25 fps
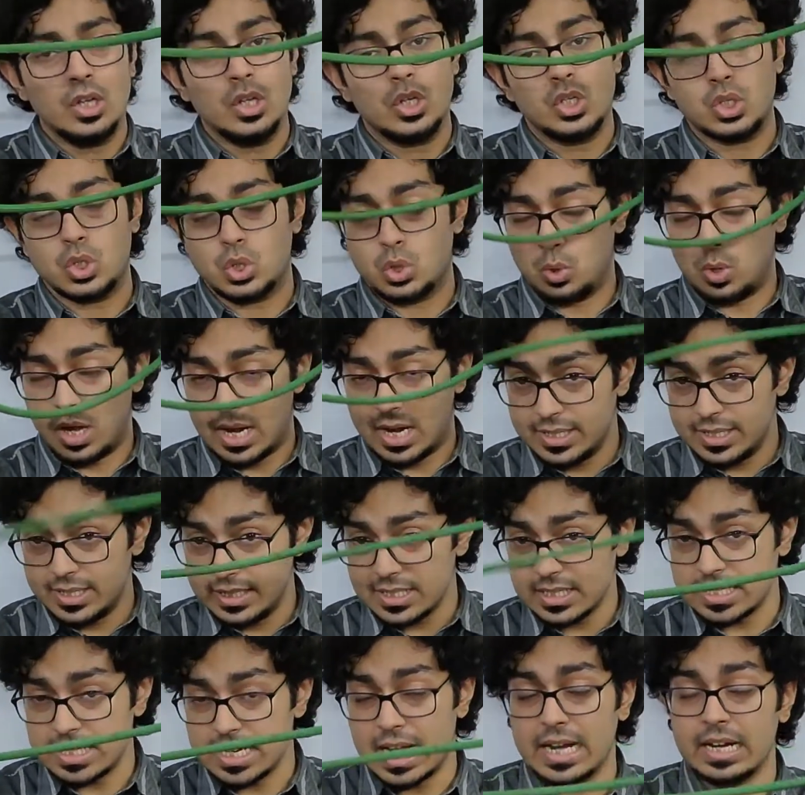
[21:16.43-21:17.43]
So
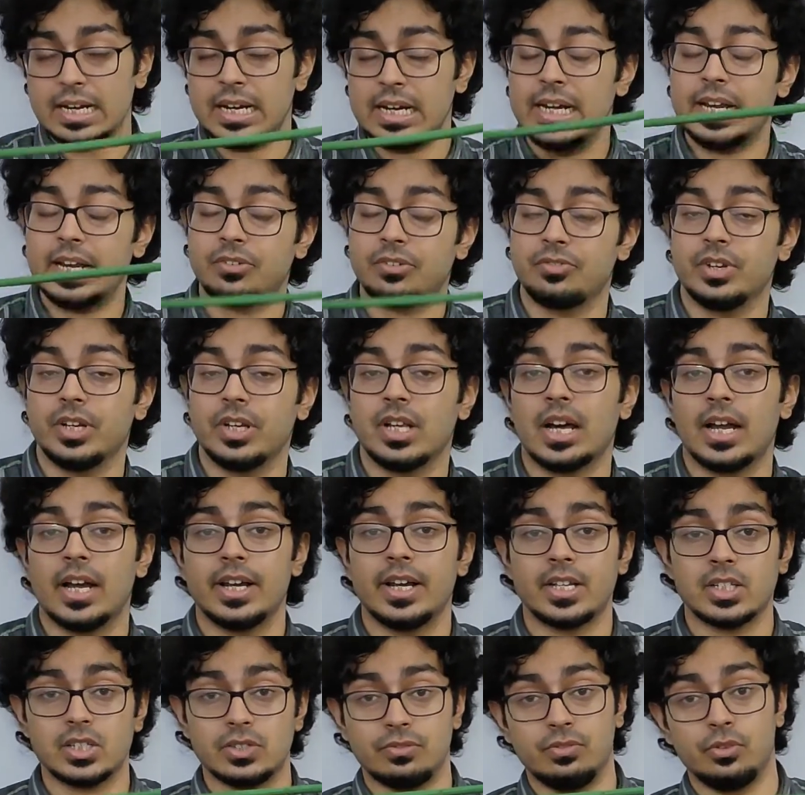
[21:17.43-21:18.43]
understand electric
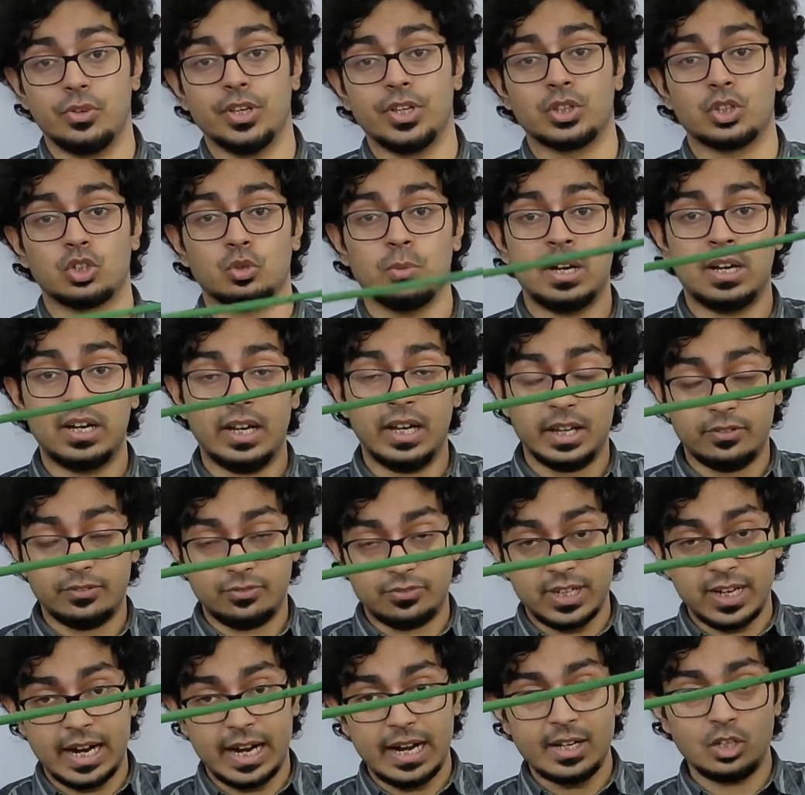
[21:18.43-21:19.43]
current is flowing through my
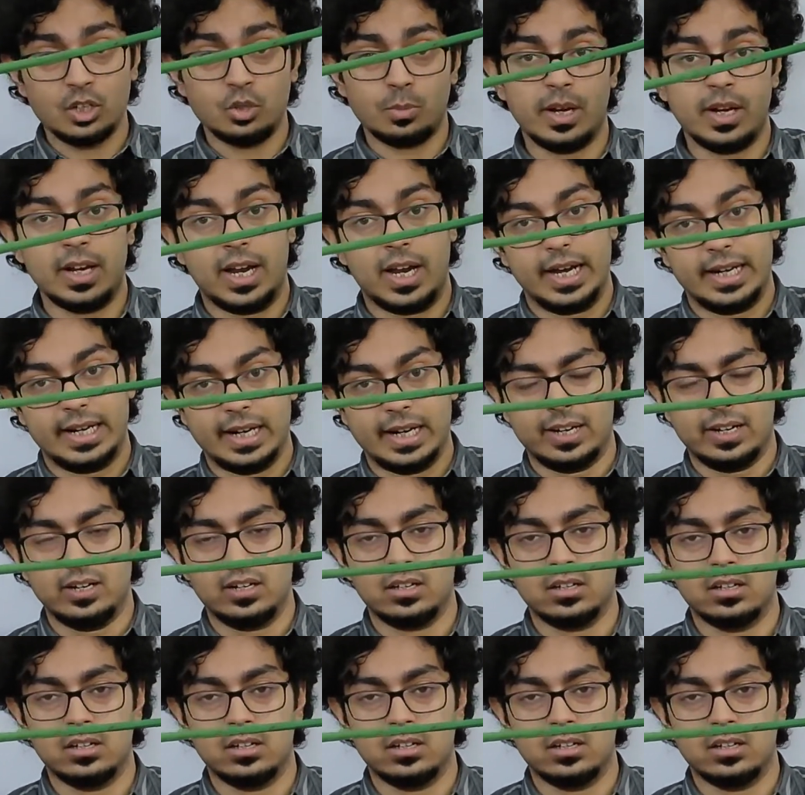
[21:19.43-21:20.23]
left hand to my right hand.